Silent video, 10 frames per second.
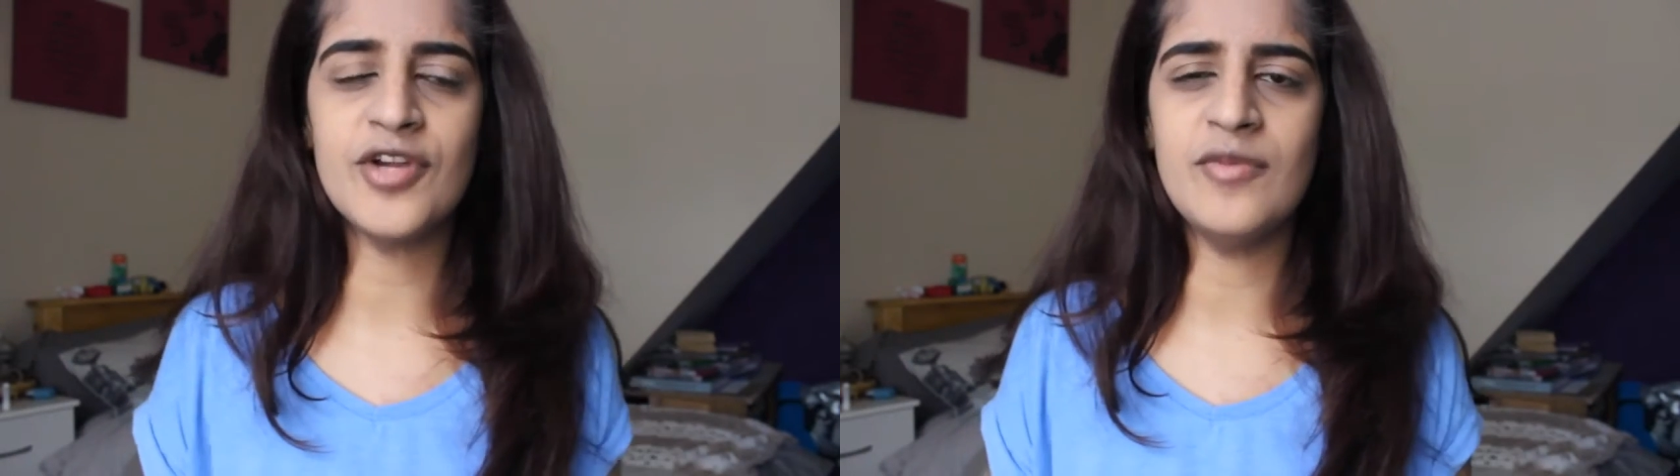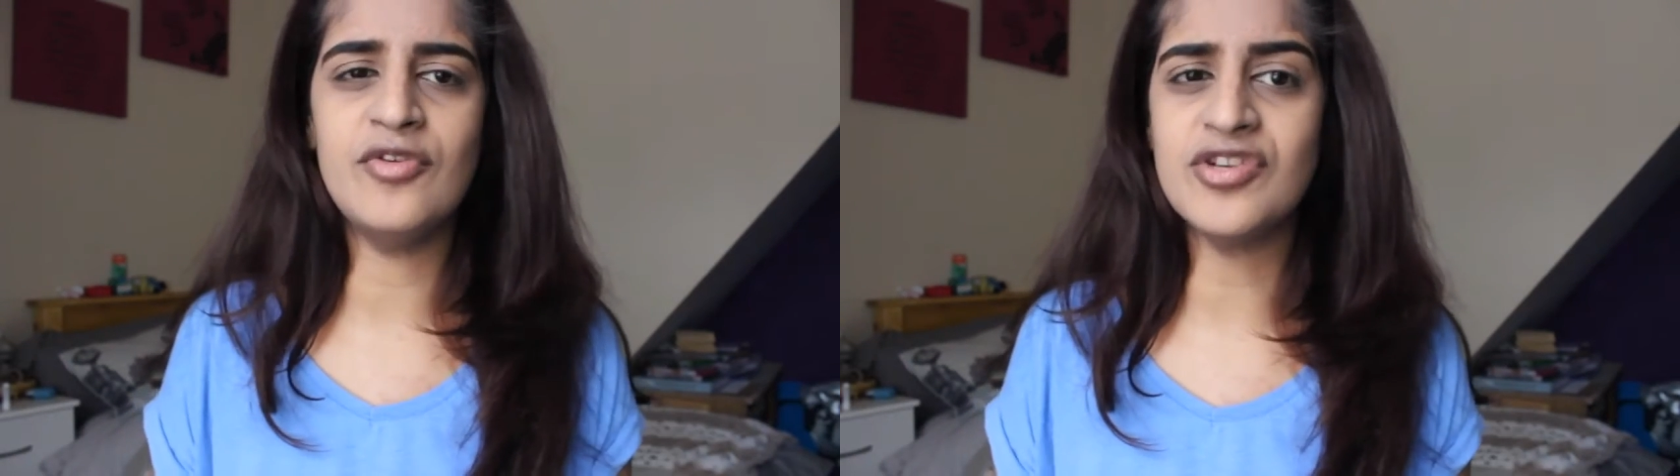
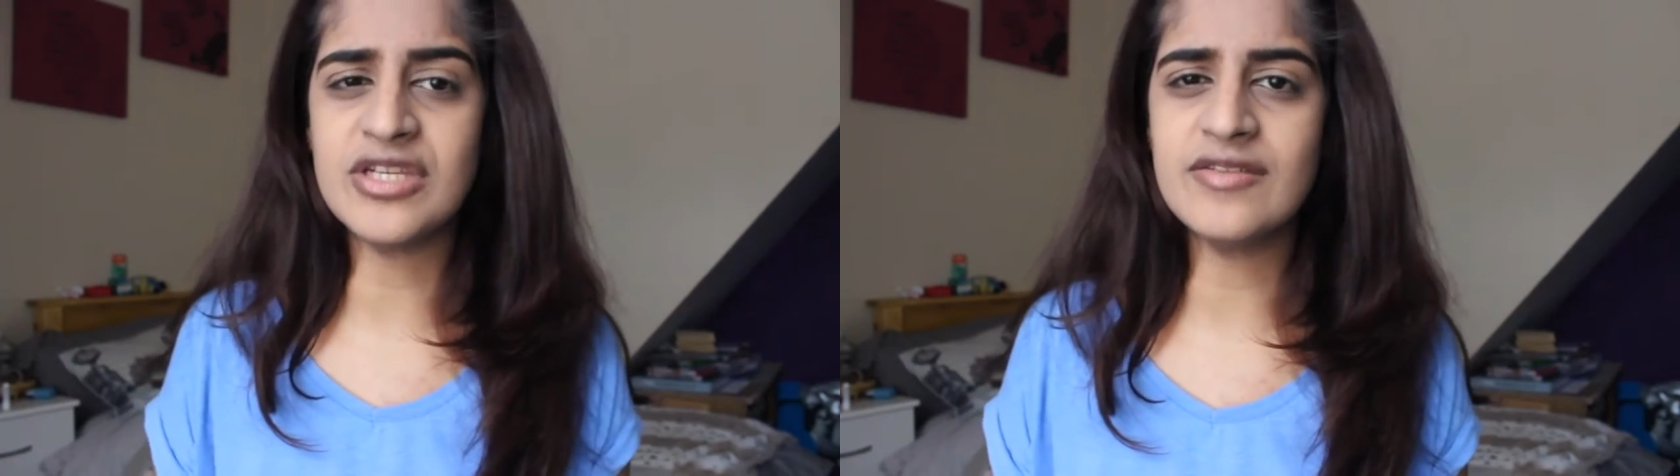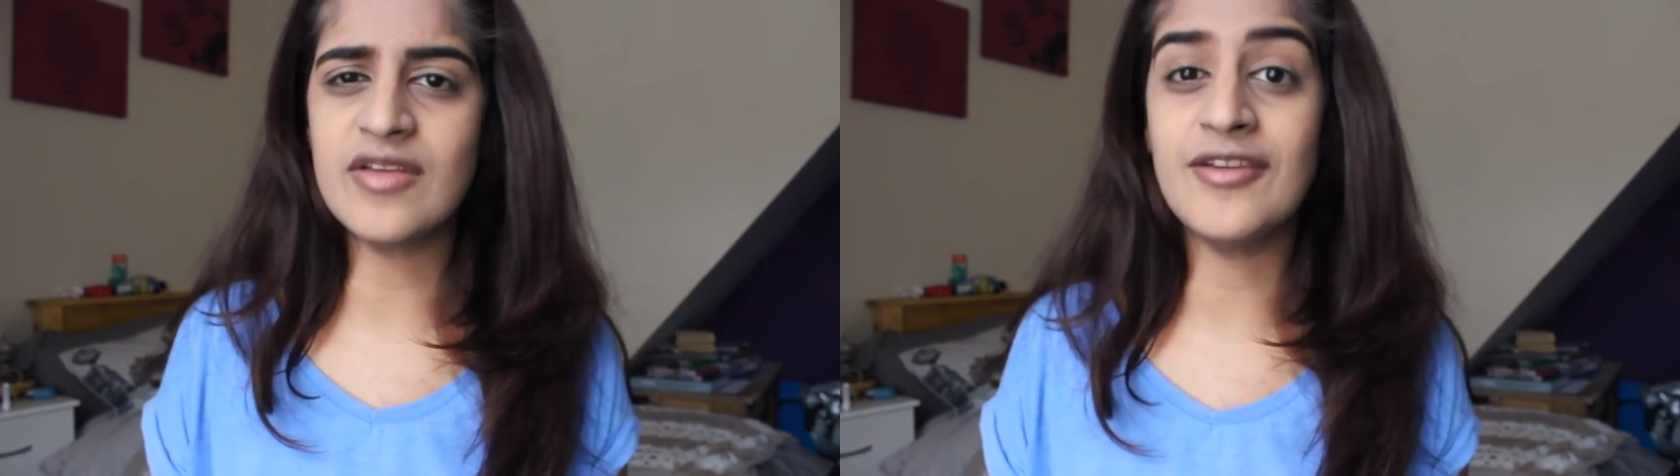time
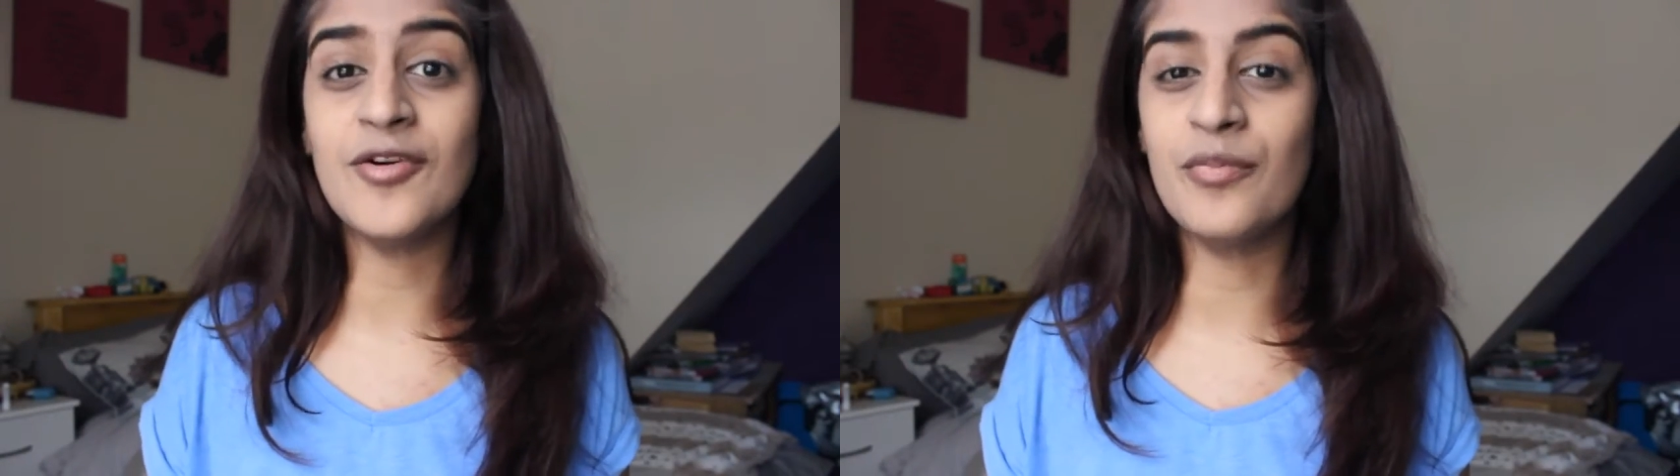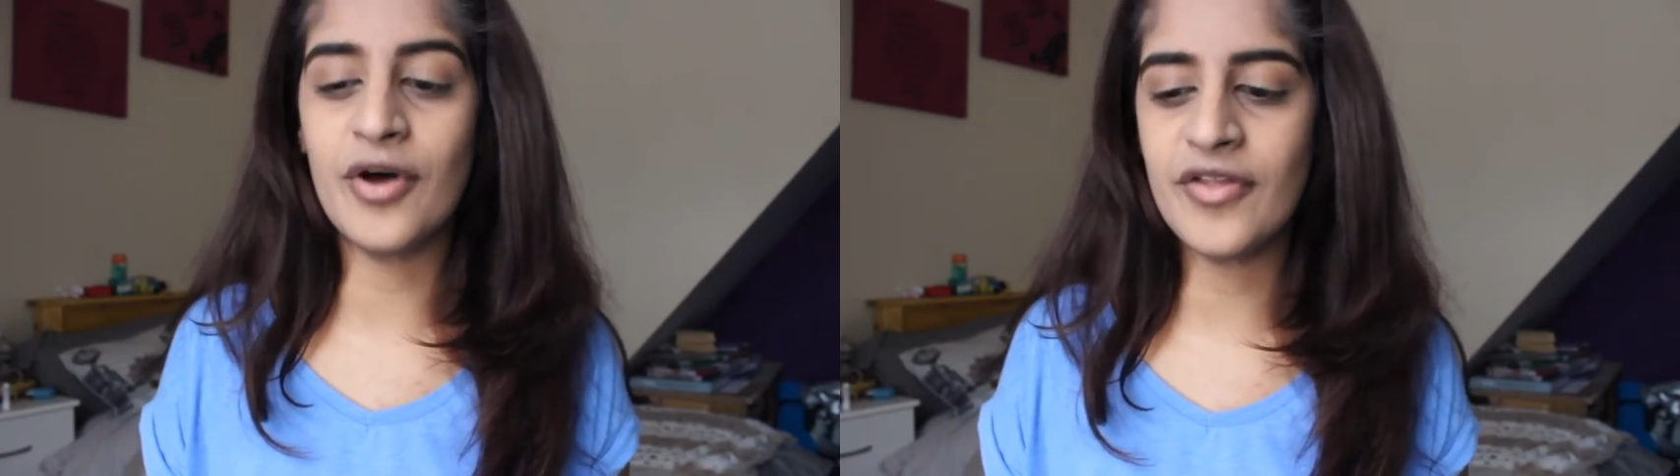usually, so I
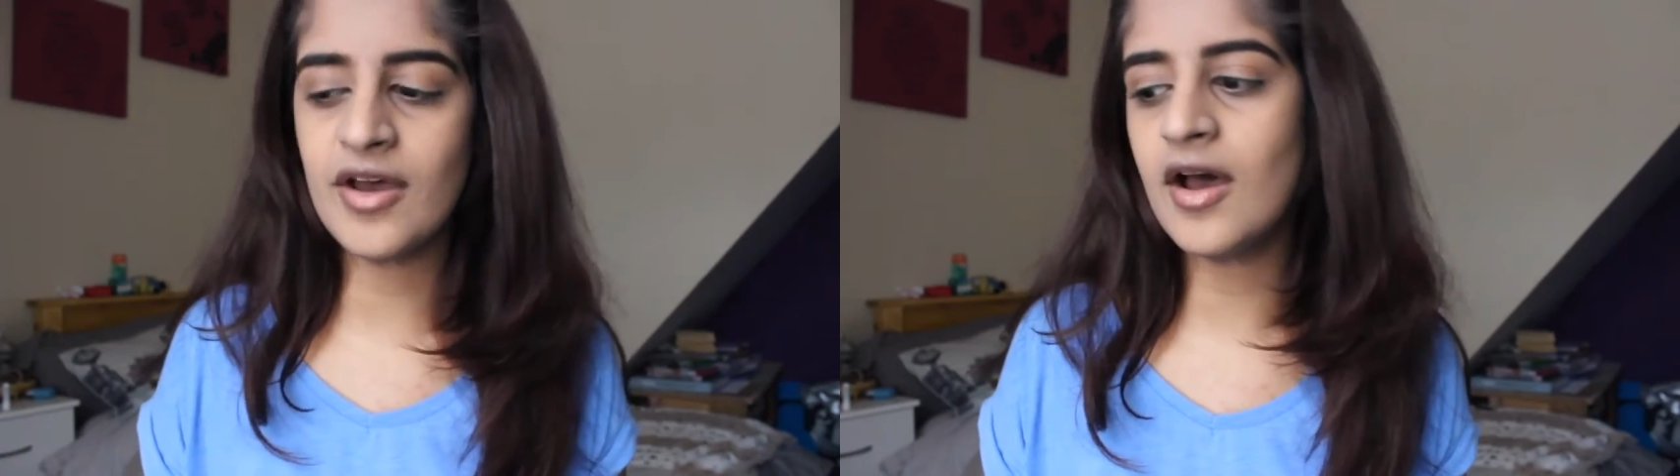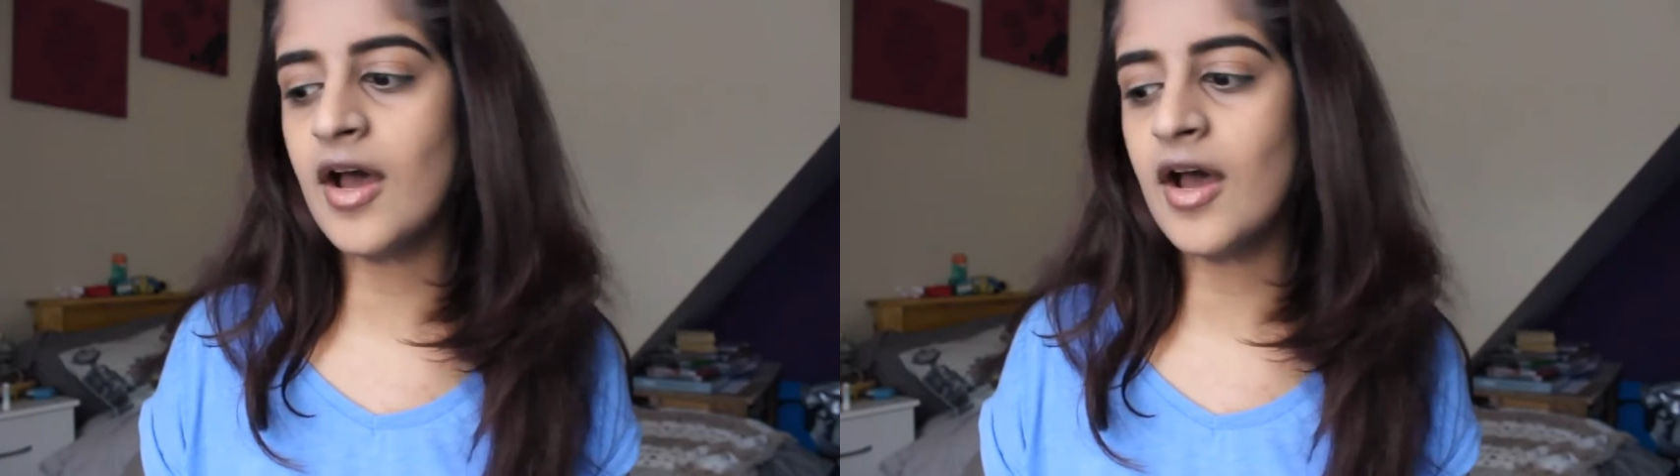don't bother.